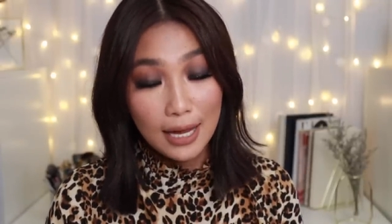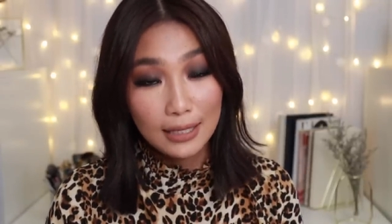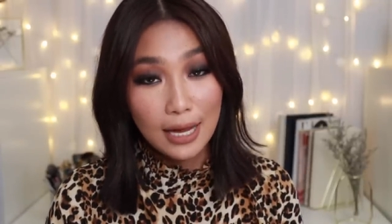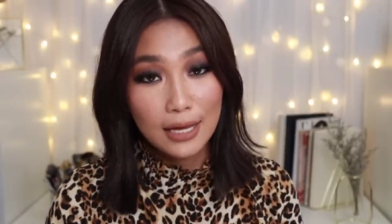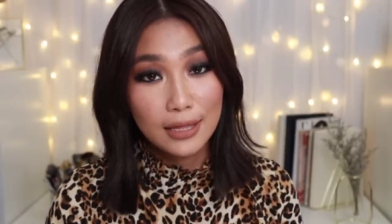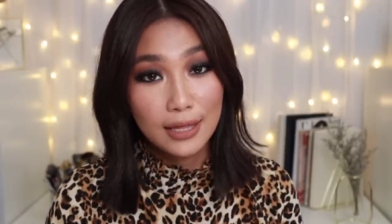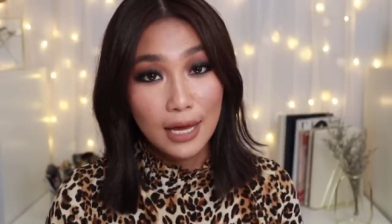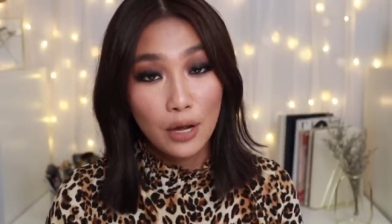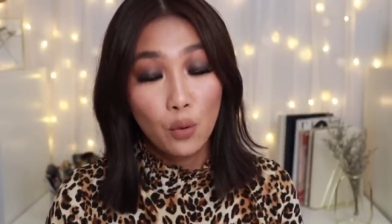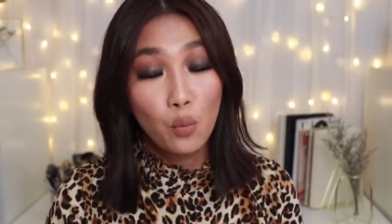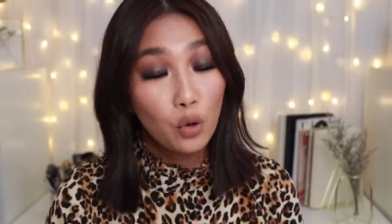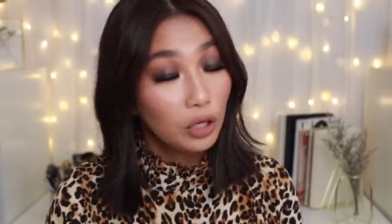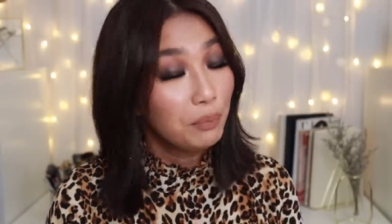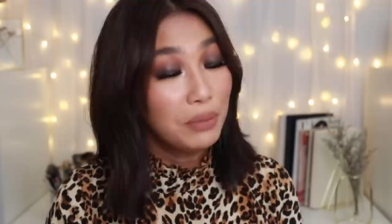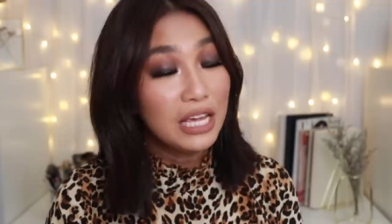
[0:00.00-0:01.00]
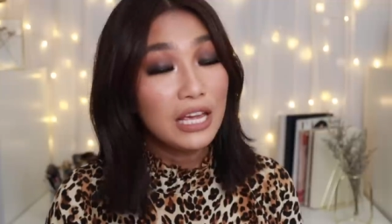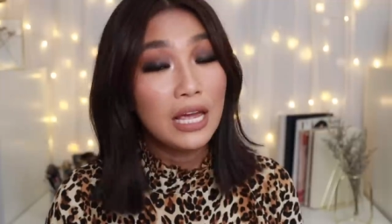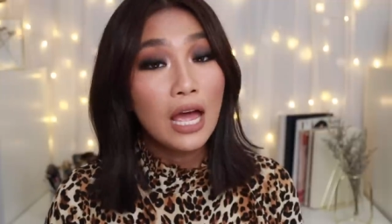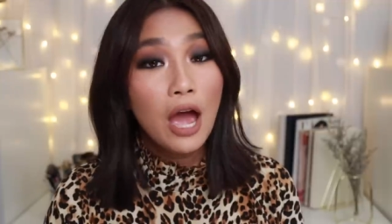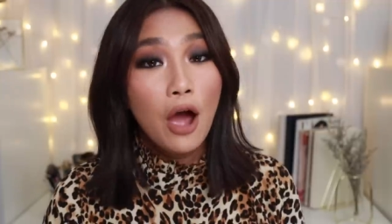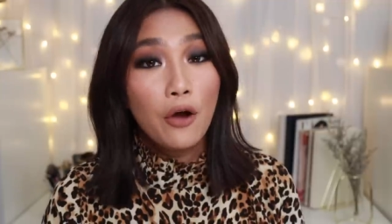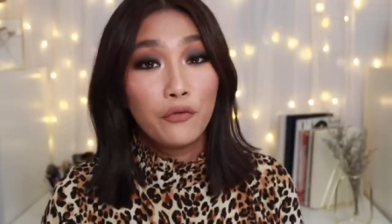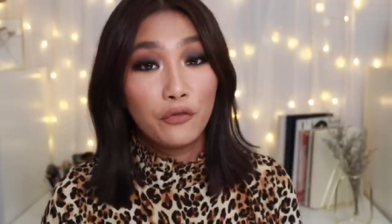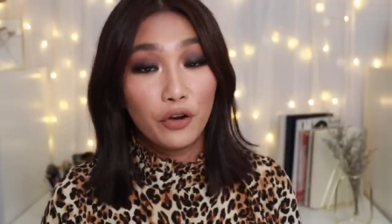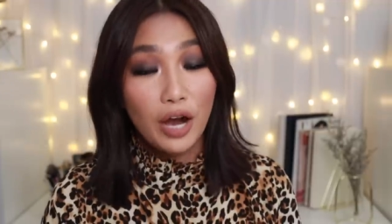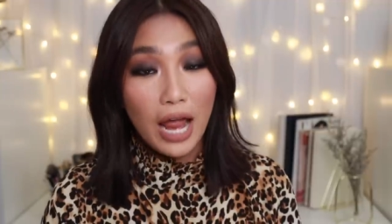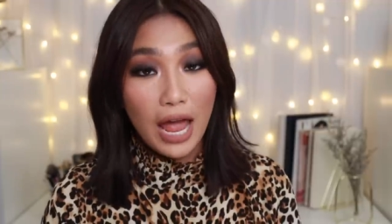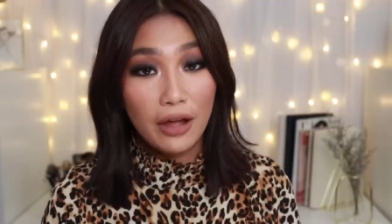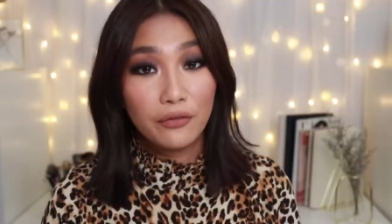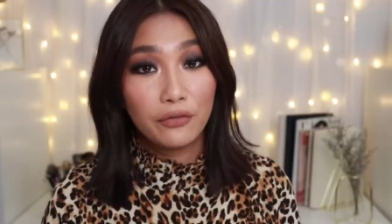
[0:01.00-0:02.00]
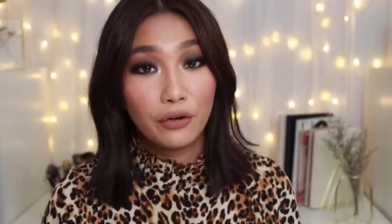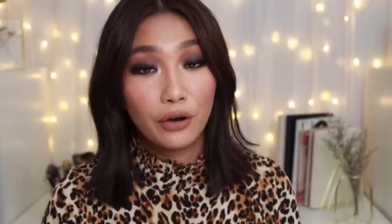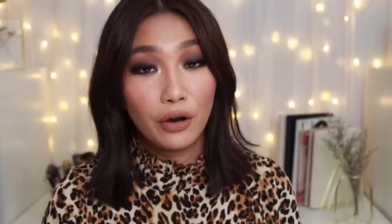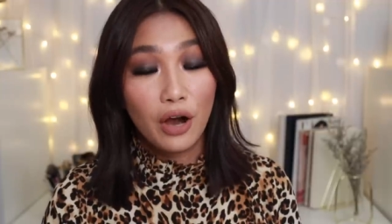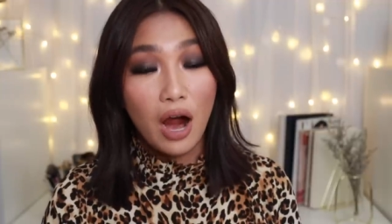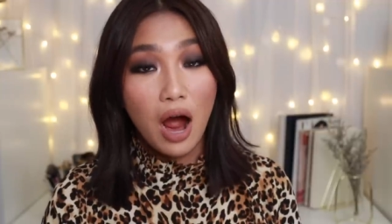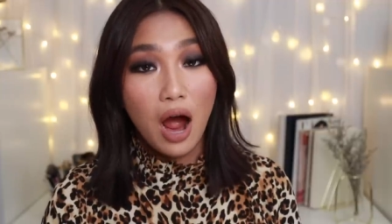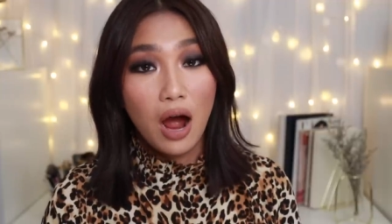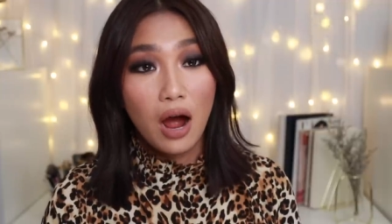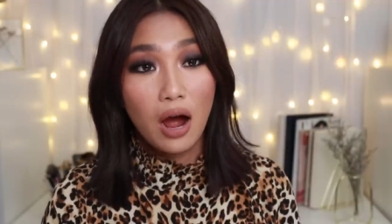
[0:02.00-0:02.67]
And I think will forever